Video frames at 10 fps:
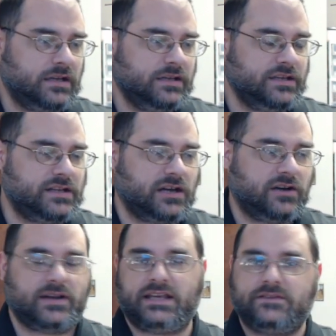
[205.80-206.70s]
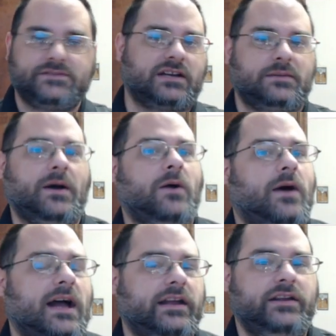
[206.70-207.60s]
You know, Eve talked about
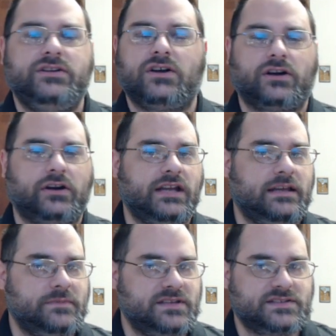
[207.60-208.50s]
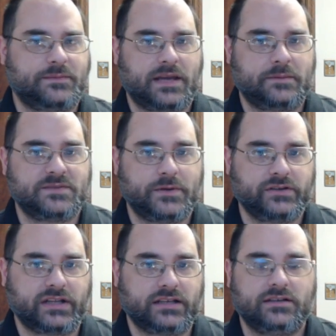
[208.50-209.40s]
why her name is the baby's
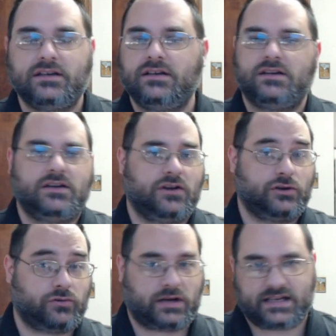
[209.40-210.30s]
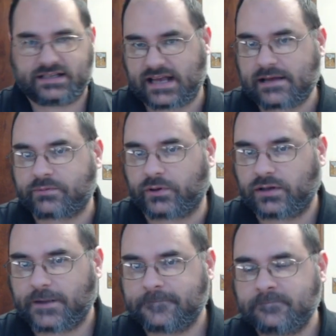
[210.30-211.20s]
booty. Great example.
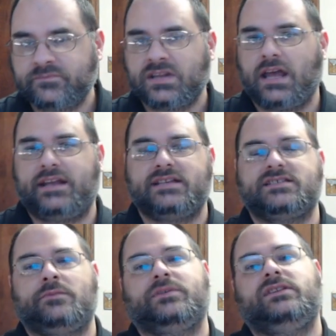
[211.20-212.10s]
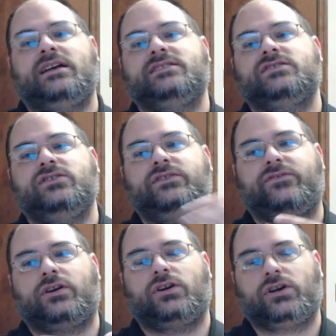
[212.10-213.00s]
And it's something that's good
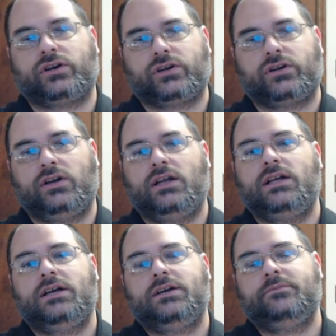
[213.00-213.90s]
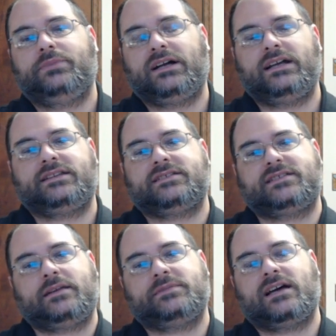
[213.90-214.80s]
for her, but at the
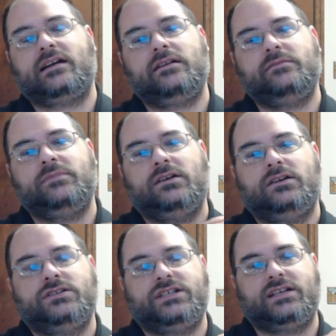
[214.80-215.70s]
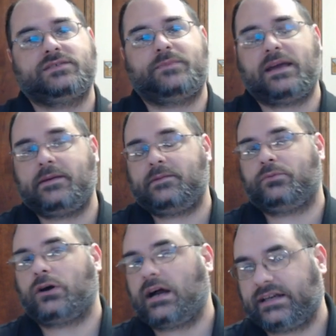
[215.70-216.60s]
same time, she does baby
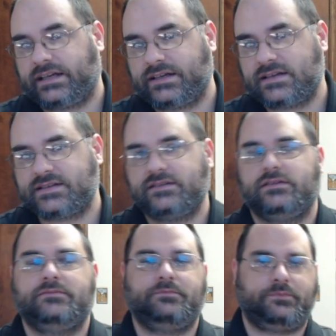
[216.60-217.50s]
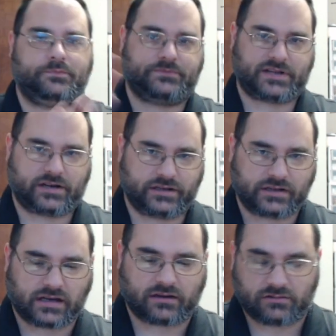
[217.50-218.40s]
products. There you
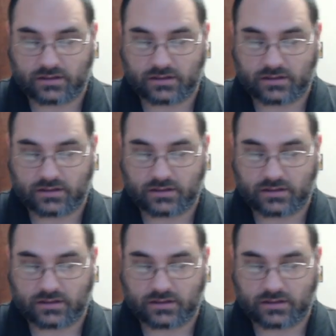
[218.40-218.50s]
go.